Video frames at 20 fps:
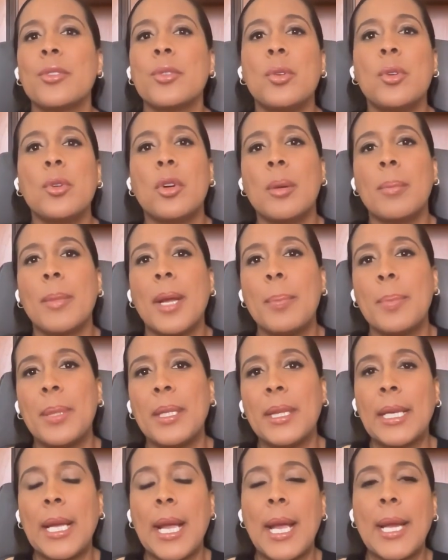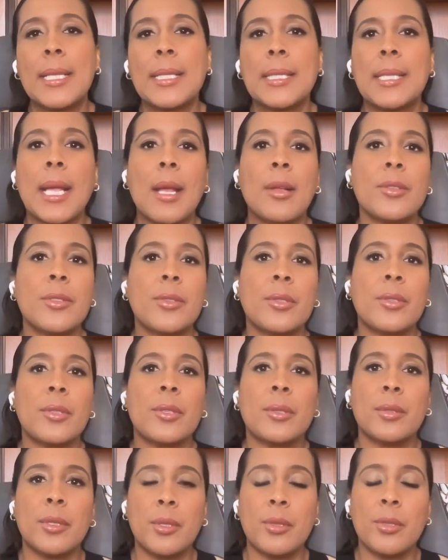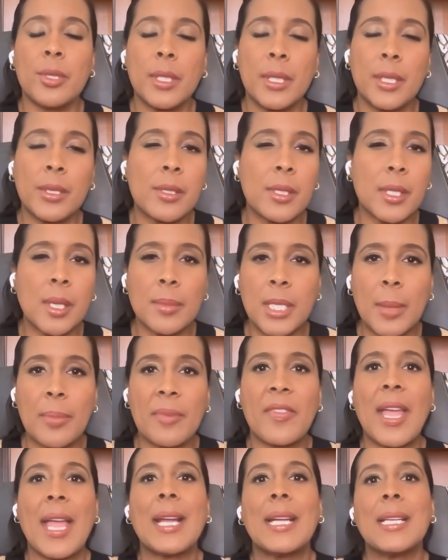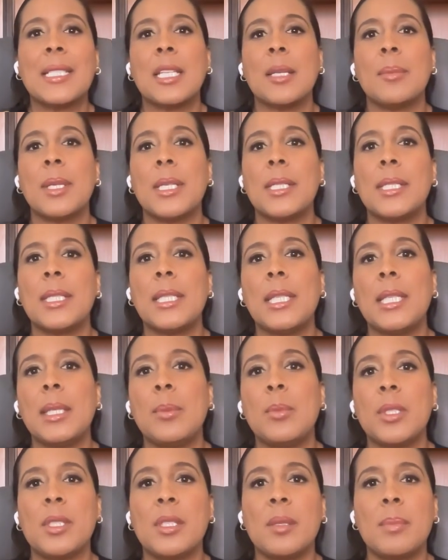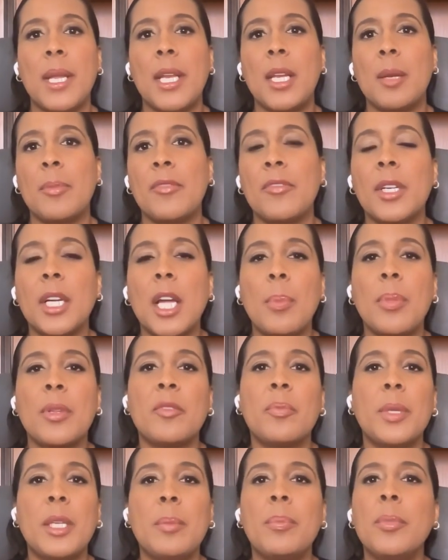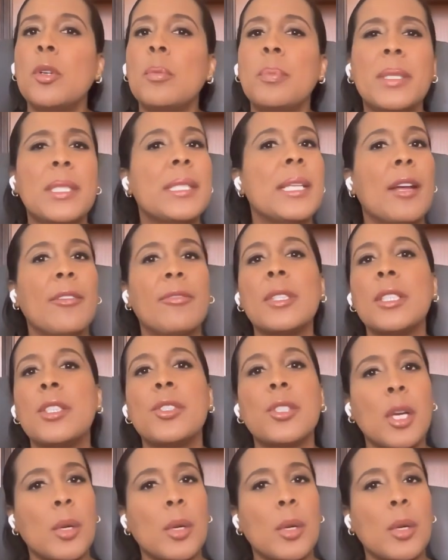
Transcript: school or it might be the guidance counselor usually there's some type of academic team which is made up of a couple of people but definitely start with